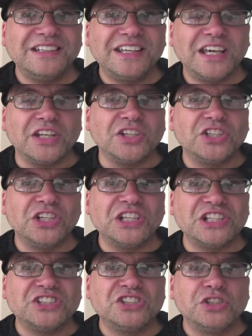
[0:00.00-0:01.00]
kiddish.
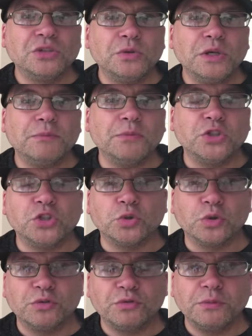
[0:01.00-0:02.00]
It's too
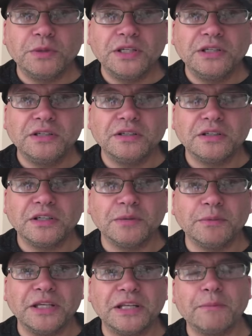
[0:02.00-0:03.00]
immature for me. I
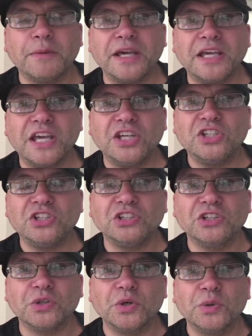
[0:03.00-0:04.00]
mean, at my age,
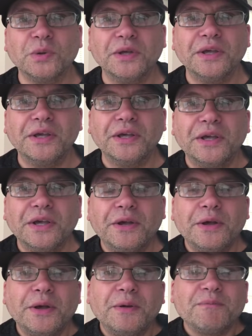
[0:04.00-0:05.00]
you know,
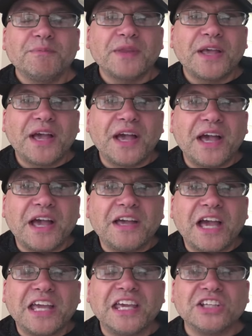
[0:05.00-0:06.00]

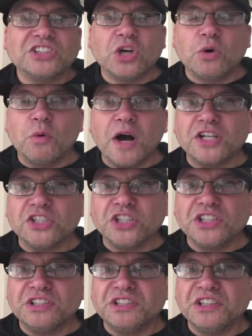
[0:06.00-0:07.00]
I, I guess I'll watch
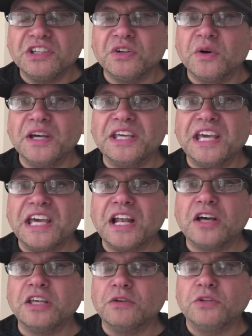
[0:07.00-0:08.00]
it, you know, again,
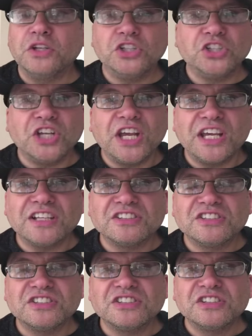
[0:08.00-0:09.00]
I'll give it a
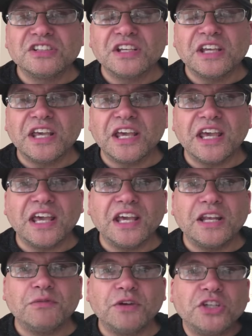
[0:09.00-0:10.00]
chance,
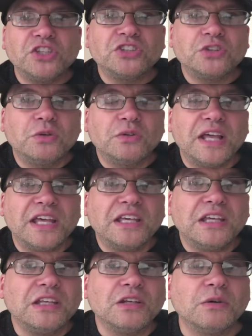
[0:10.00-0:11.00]
and if I just don't like
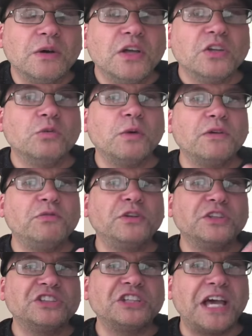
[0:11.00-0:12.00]
it, you know, do I
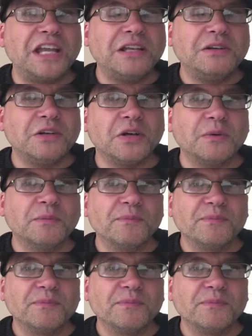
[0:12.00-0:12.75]
feel excited? No.